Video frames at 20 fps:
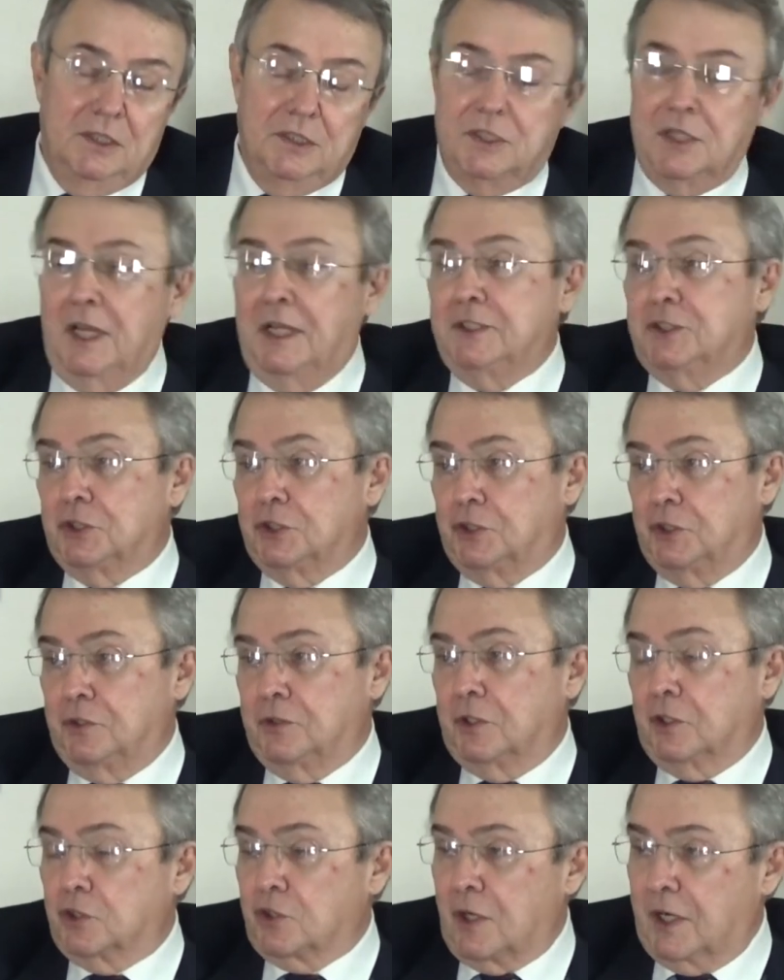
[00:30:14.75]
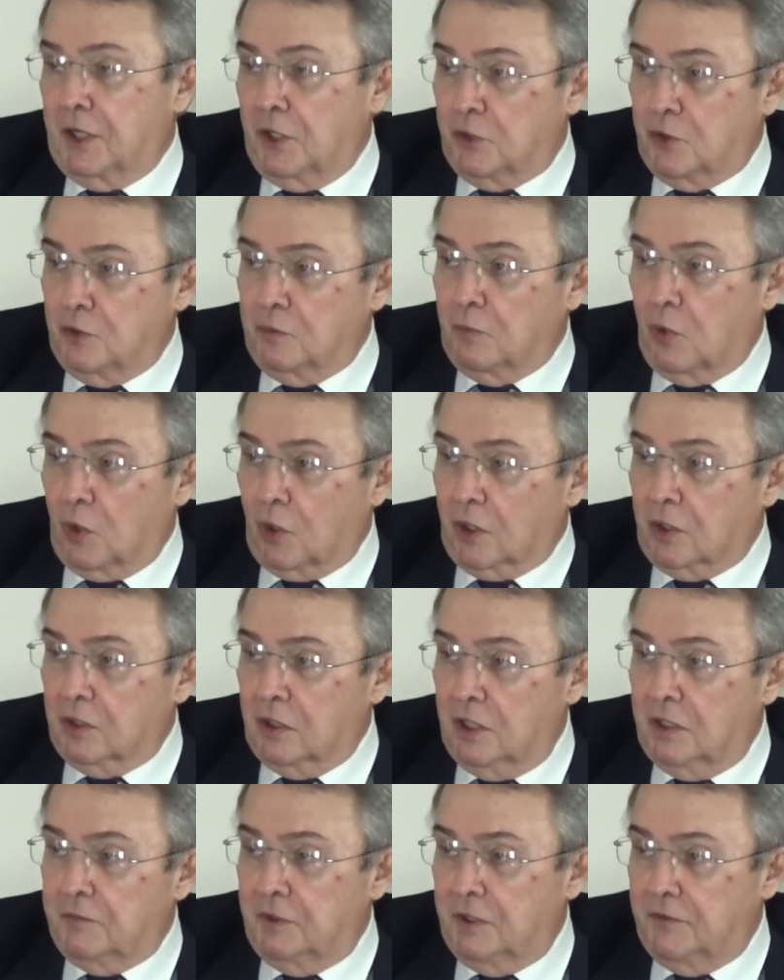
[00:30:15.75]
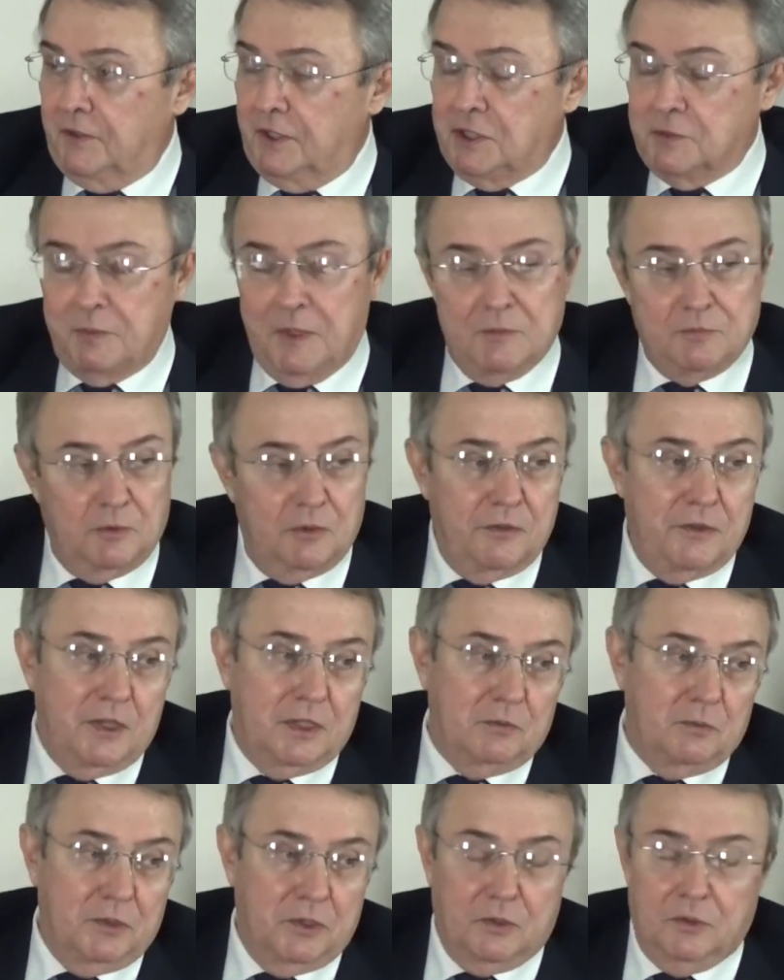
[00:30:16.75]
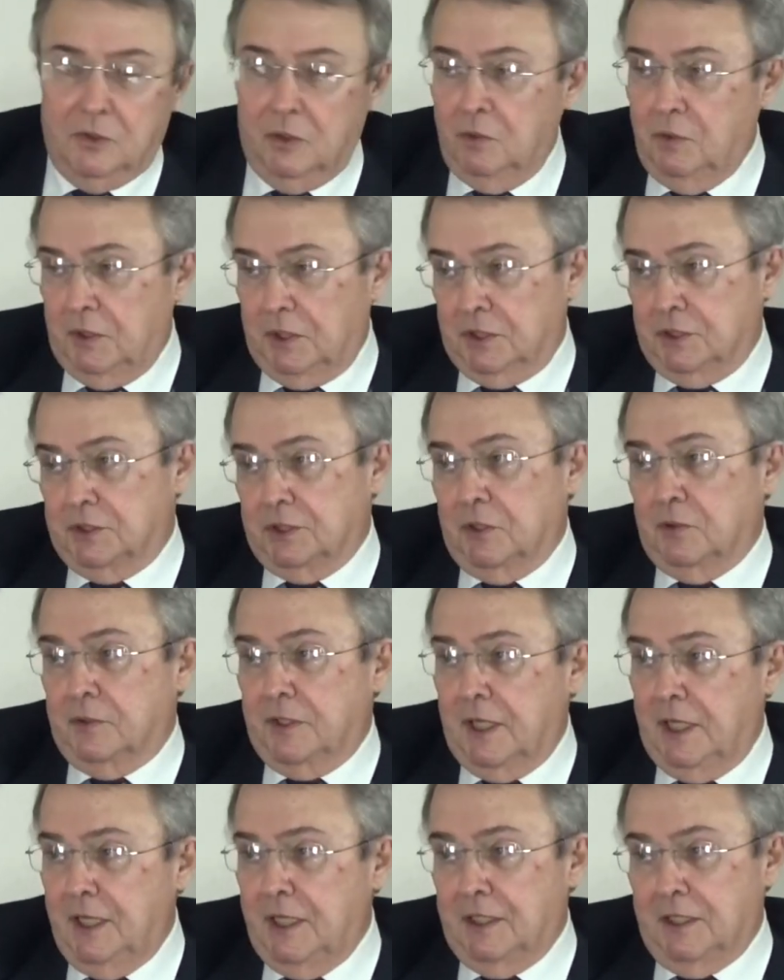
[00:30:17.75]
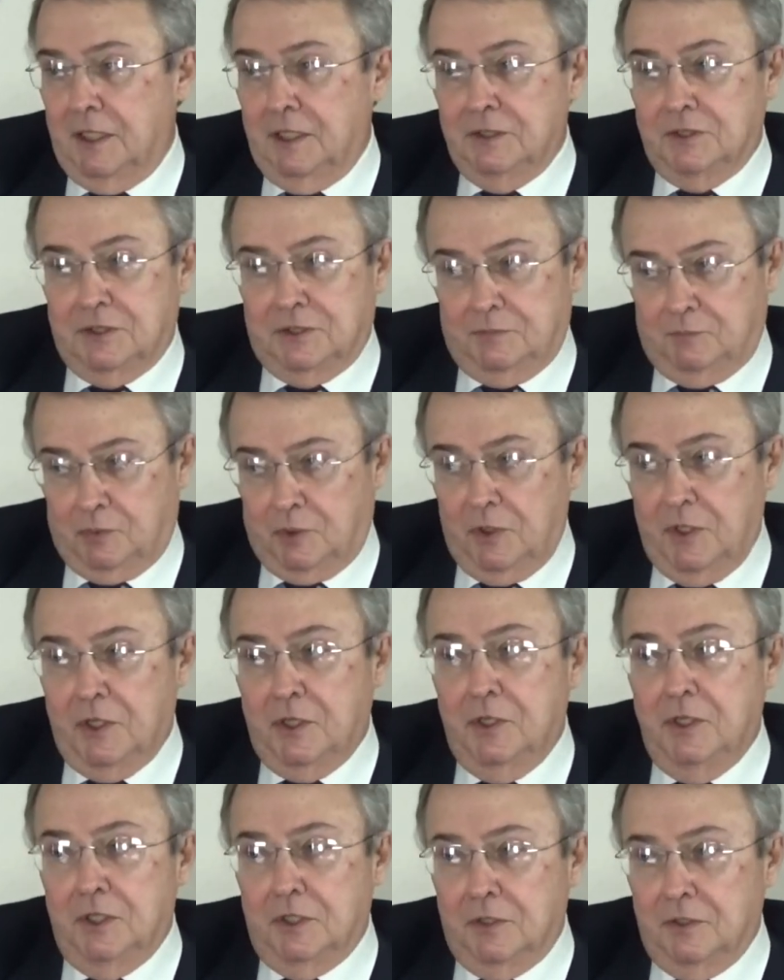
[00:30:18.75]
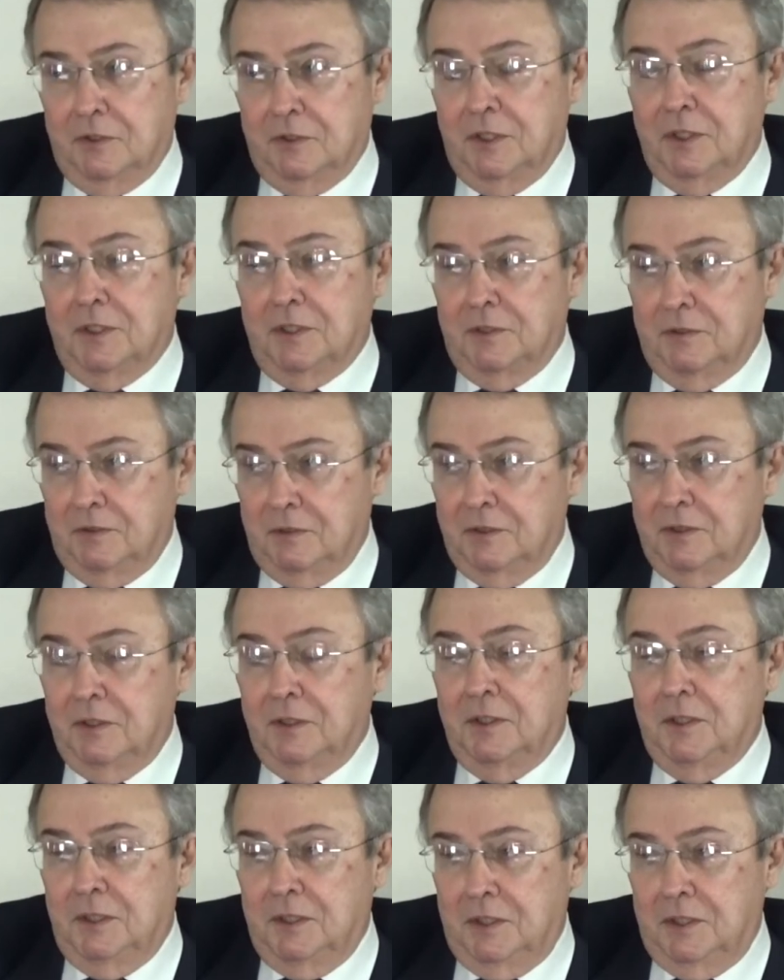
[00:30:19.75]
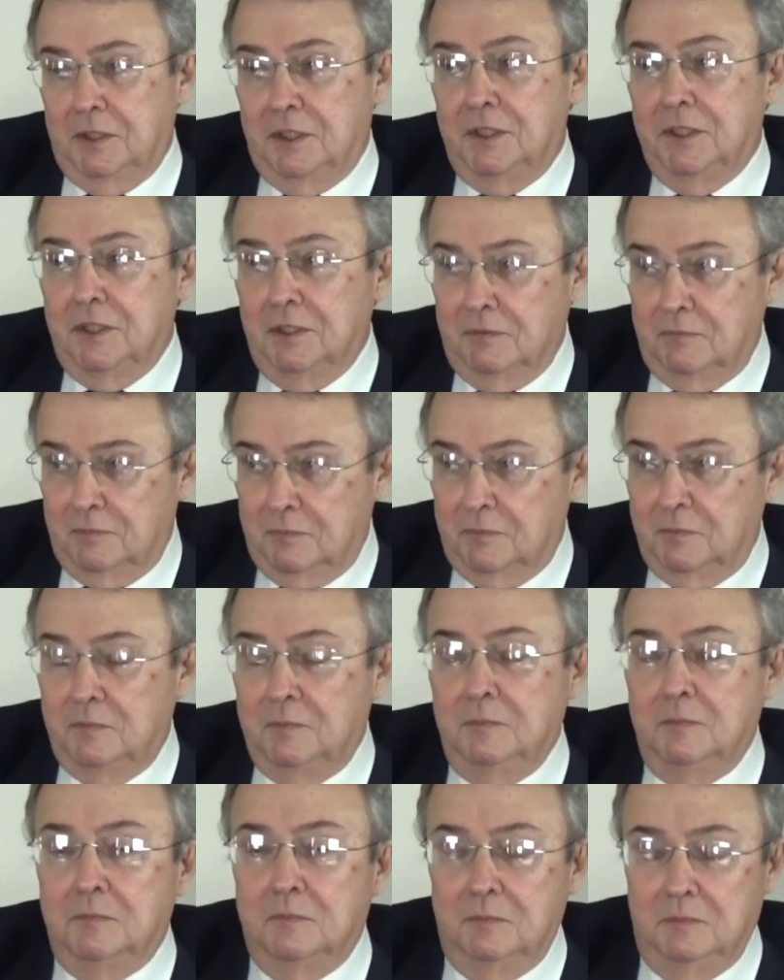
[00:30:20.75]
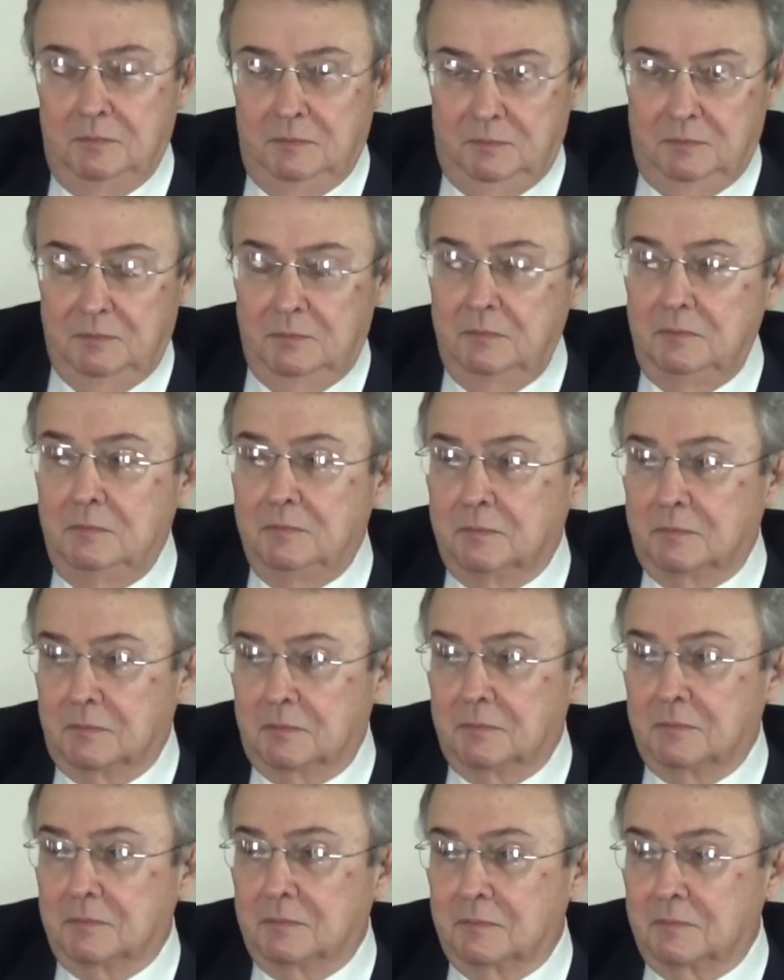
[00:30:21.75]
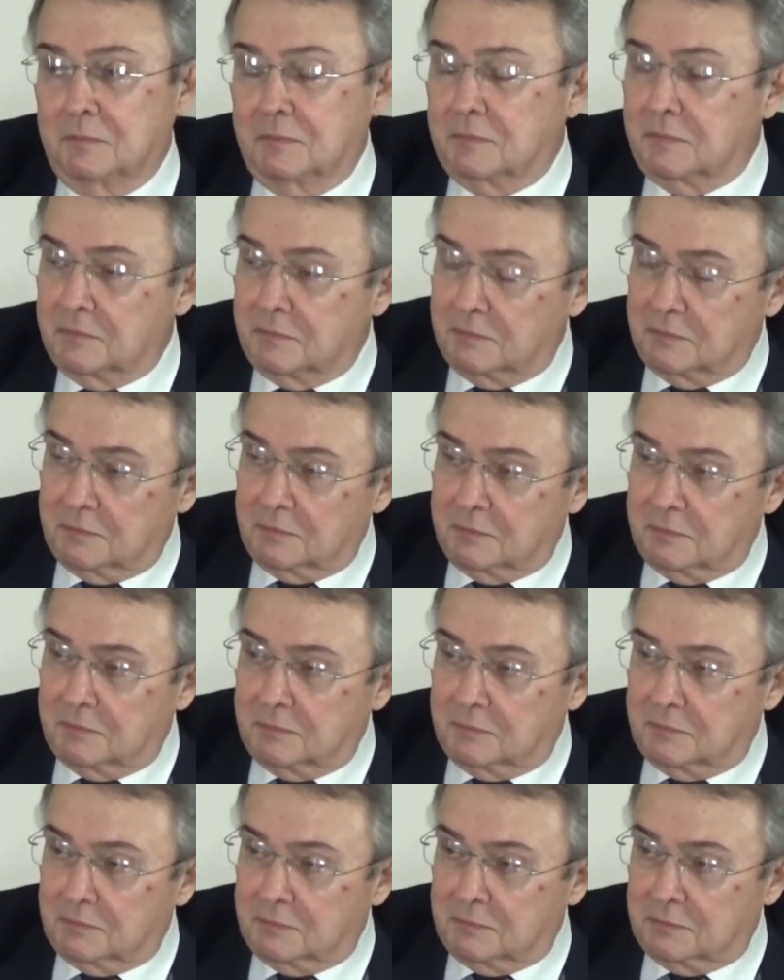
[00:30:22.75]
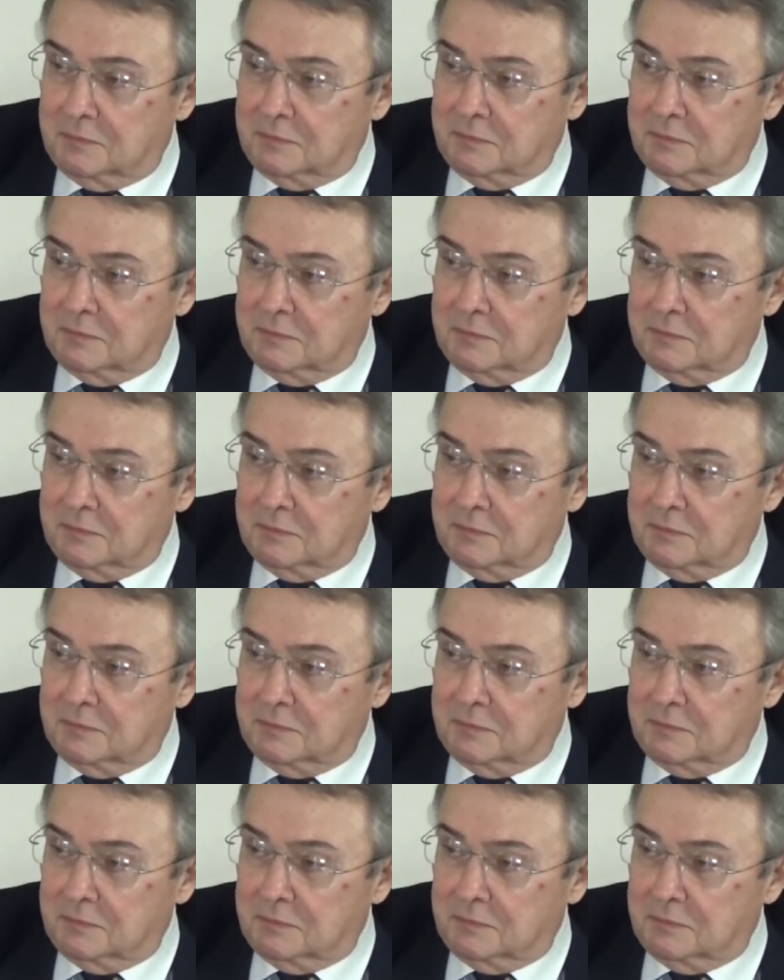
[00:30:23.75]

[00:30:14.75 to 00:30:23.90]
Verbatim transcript: entices you to try to do more. I mean, right. these people think what you're doing is okay. That's pretty good. Yeah, it's pretty good. When, yeah. When when real, you know, big